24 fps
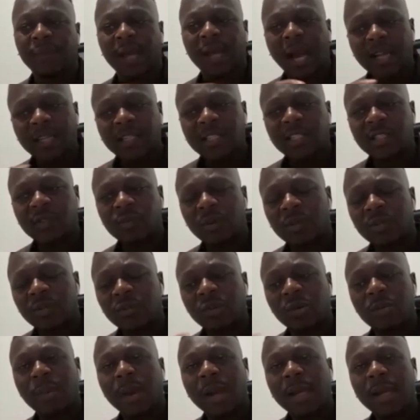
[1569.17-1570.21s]
I just want to
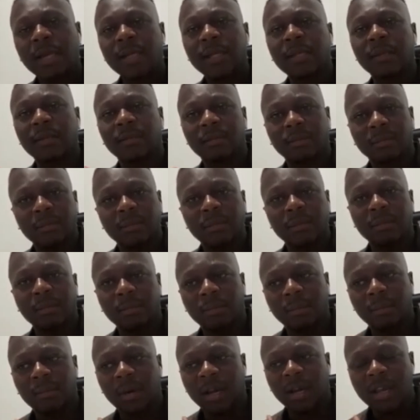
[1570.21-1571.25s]
remind
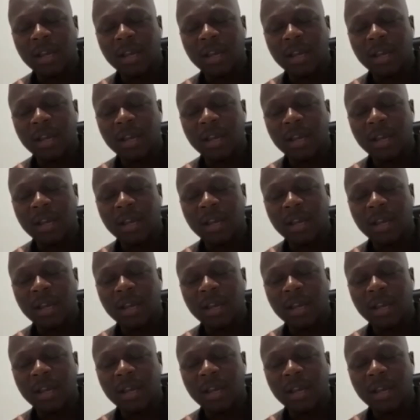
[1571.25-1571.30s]
a